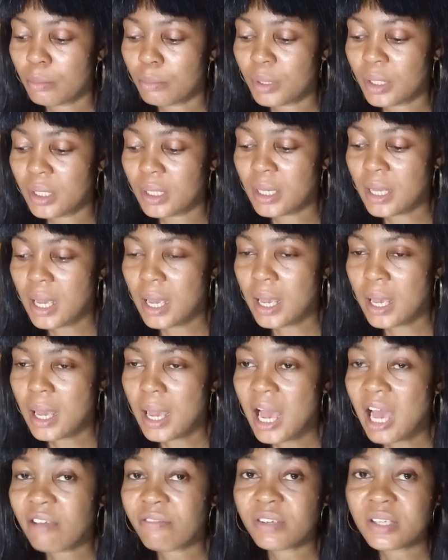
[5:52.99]
been
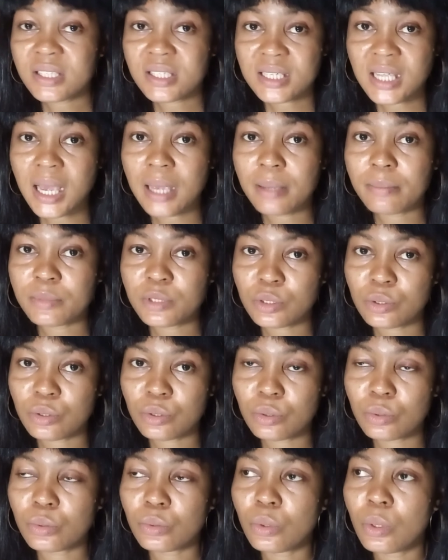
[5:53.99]
having time to
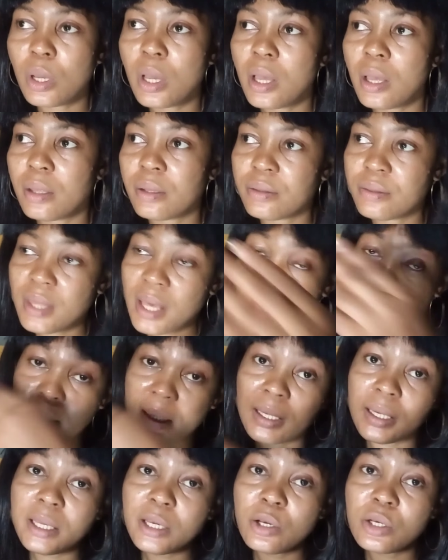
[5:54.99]
do there
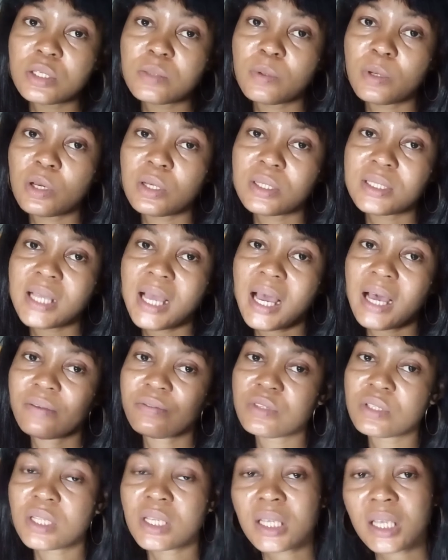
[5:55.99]
in Lagos, because I
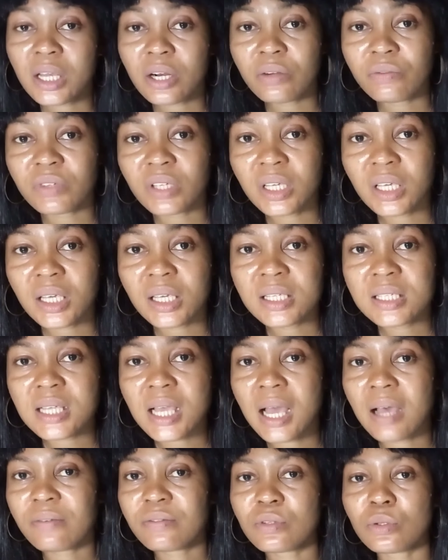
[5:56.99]
have to take care of the kids,
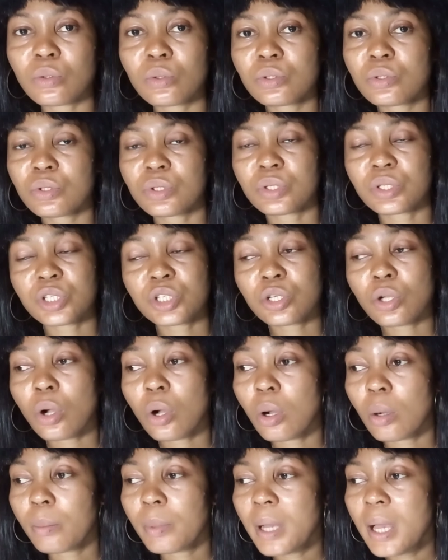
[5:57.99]
I have to go to the
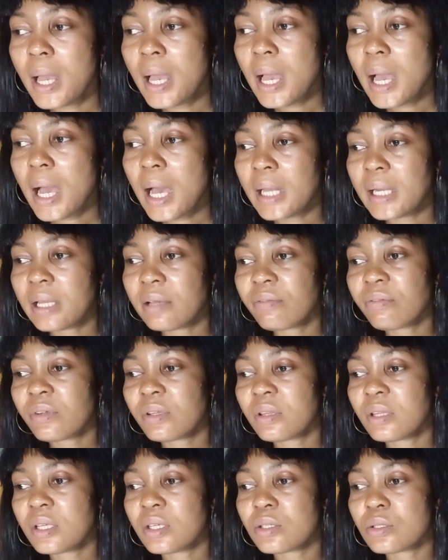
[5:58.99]
shop and
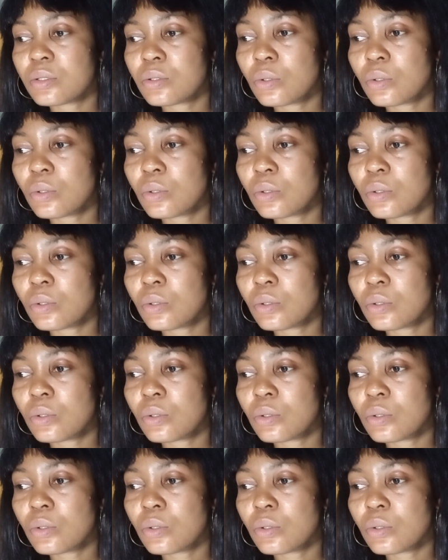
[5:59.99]
everything.